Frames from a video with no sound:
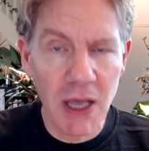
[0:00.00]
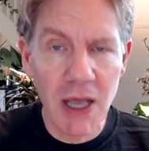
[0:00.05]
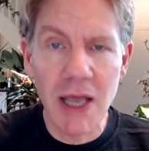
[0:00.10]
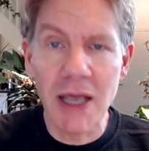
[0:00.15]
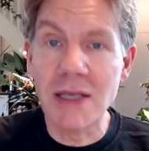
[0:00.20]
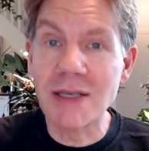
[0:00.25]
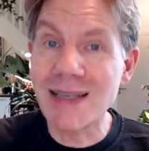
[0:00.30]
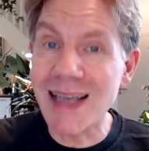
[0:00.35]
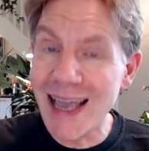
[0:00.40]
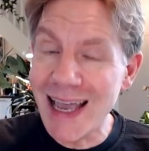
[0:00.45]

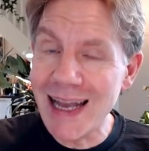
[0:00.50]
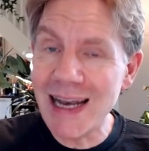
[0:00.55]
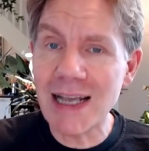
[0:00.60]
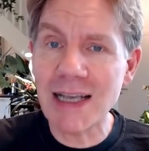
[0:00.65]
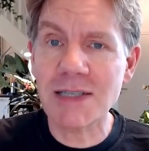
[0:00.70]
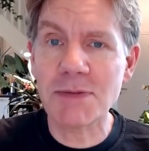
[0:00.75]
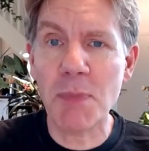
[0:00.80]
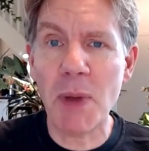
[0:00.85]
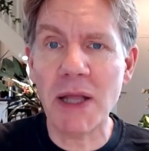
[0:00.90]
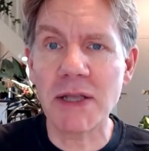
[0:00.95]
is
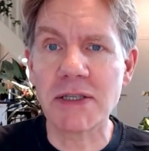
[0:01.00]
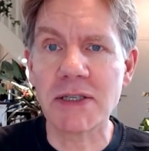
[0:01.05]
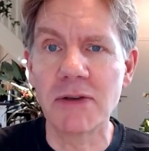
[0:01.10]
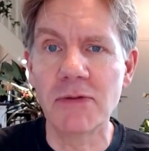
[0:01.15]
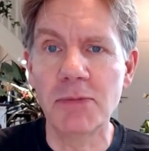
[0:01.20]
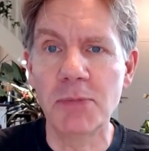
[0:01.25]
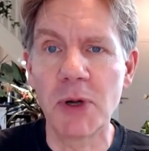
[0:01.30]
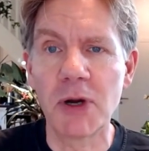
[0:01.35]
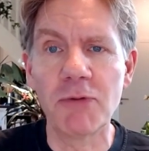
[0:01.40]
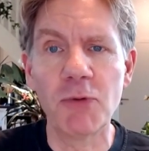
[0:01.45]

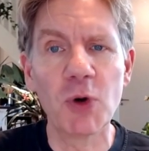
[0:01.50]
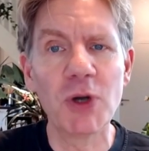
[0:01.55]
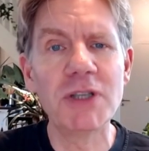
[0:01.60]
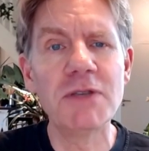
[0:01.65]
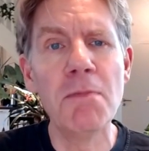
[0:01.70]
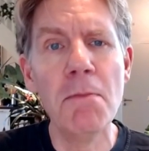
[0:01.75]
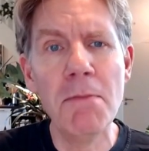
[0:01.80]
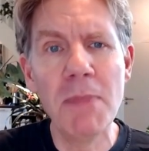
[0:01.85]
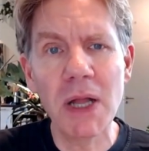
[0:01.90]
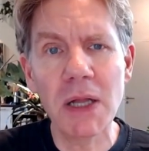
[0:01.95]
inexpensive but avoids
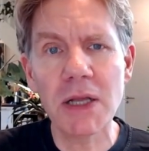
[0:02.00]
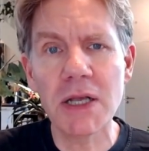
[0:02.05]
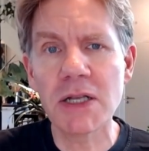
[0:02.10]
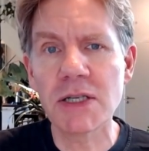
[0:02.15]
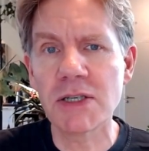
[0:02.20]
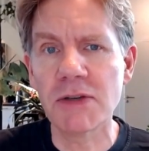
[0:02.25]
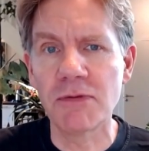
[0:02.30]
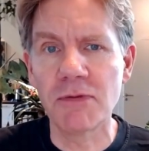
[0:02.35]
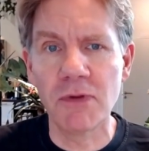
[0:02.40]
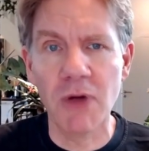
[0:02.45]

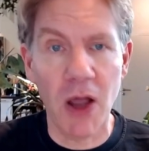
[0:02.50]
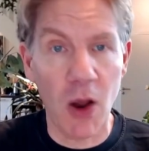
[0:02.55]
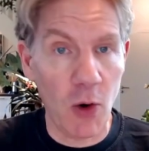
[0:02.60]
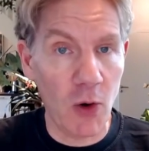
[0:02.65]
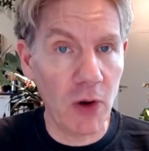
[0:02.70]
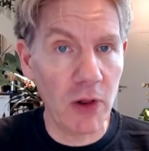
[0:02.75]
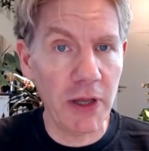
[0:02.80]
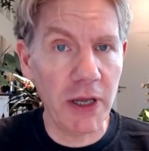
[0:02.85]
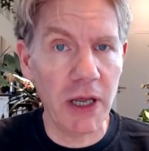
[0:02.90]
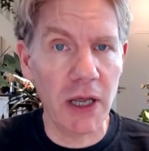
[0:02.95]
millions of
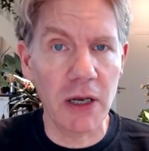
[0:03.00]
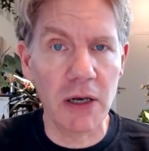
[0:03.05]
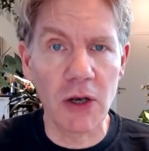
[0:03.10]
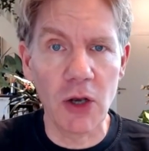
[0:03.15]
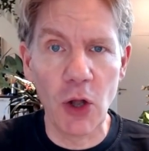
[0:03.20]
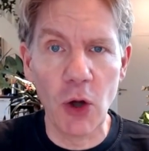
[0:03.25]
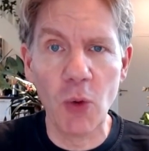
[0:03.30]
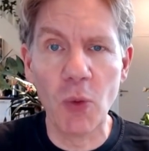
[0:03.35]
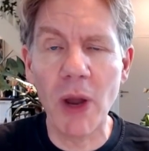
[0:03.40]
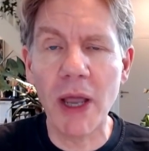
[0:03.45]
early and
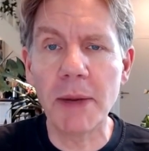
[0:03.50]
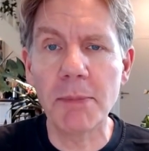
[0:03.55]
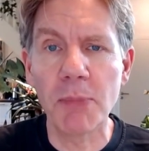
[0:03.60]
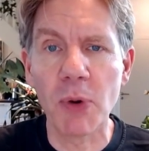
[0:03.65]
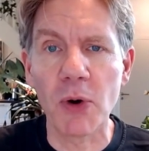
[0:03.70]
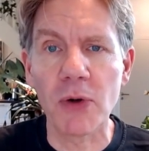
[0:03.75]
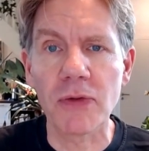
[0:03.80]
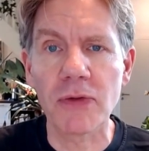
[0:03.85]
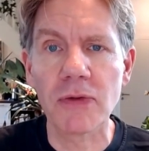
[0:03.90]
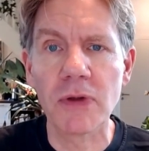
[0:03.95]
low weight
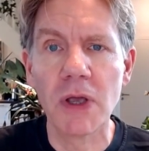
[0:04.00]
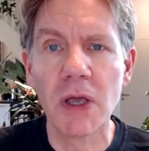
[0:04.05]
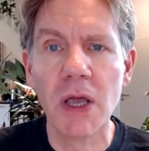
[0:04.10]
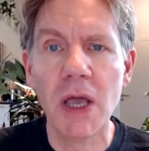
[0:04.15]
births.